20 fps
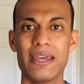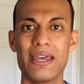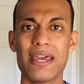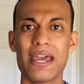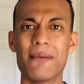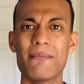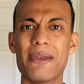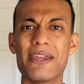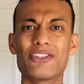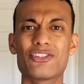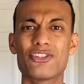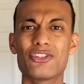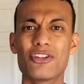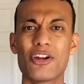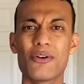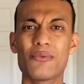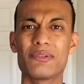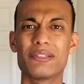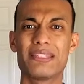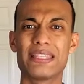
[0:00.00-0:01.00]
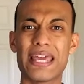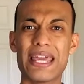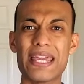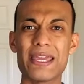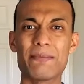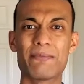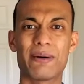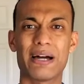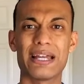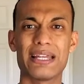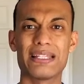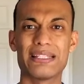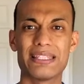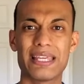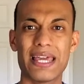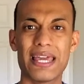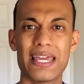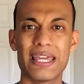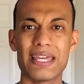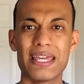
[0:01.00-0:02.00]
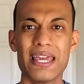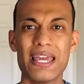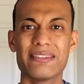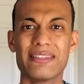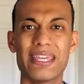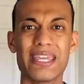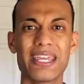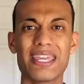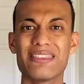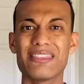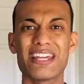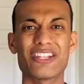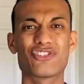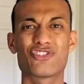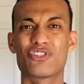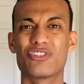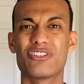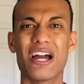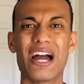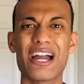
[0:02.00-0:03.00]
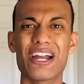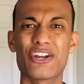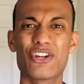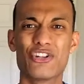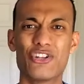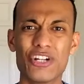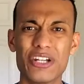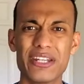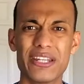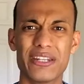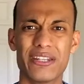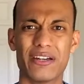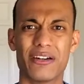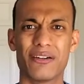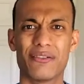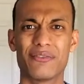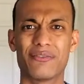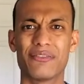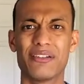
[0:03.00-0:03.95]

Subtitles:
It makes you go day by day thinking that you're not good enough,